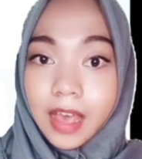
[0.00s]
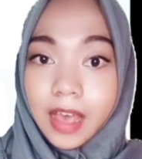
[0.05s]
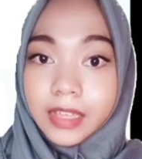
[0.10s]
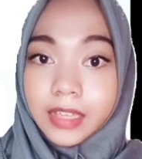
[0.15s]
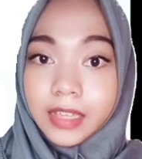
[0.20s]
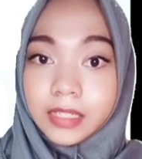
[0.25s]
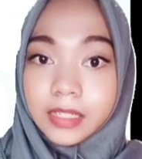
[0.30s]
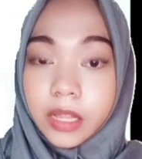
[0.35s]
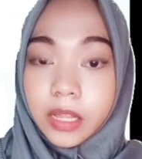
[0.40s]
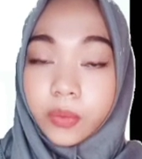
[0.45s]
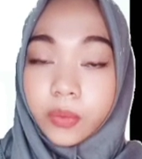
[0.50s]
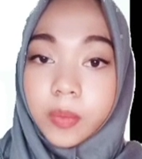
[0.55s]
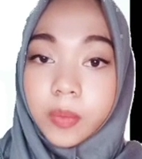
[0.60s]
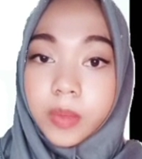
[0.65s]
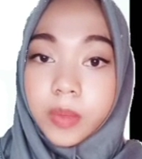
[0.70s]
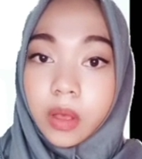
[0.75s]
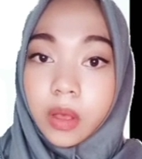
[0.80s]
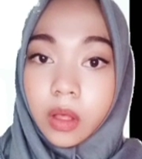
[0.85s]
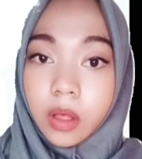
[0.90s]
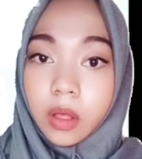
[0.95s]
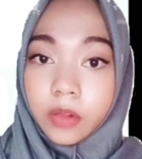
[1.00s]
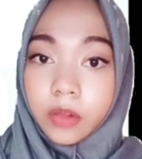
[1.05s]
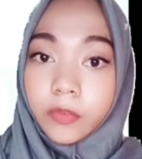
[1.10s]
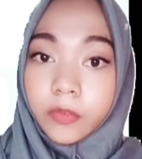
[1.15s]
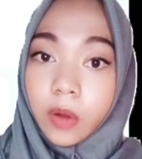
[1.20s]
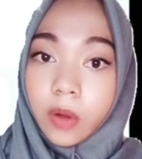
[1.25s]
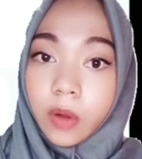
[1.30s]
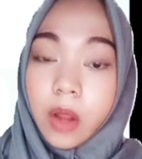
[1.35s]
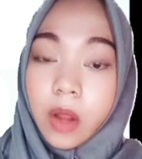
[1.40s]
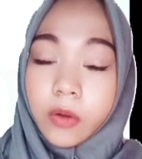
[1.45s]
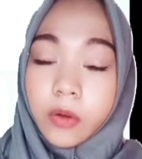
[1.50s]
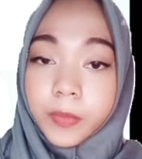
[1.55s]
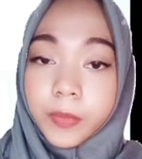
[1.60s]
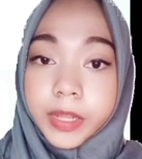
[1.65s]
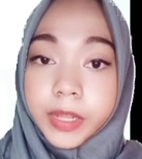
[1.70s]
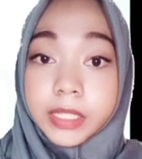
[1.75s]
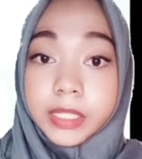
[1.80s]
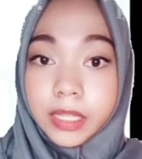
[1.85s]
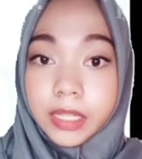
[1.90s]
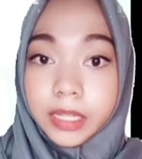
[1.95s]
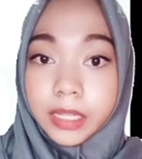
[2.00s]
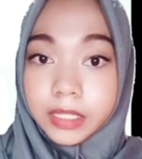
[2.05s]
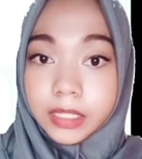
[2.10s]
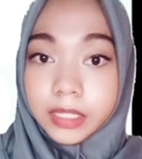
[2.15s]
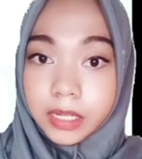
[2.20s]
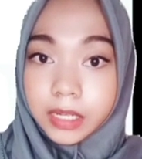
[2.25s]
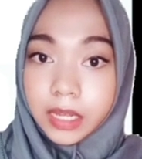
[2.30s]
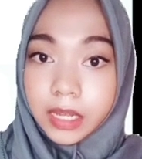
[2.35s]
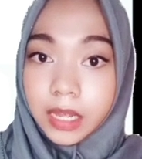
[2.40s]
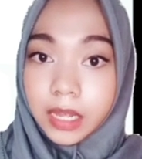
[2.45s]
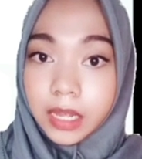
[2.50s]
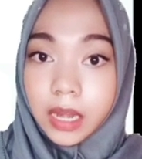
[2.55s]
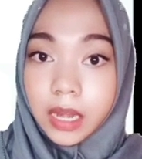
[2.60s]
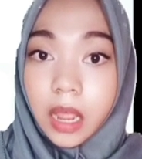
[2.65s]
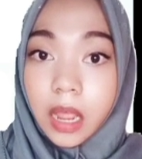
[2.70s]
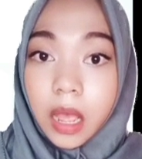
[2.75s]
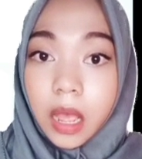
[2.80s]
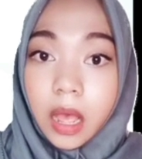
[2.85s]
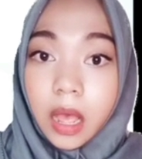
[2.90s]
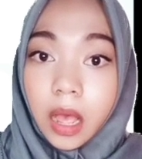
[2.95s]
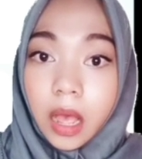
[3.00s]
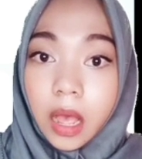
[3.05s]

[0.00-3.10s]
Okay guys, that will be all for our presentation.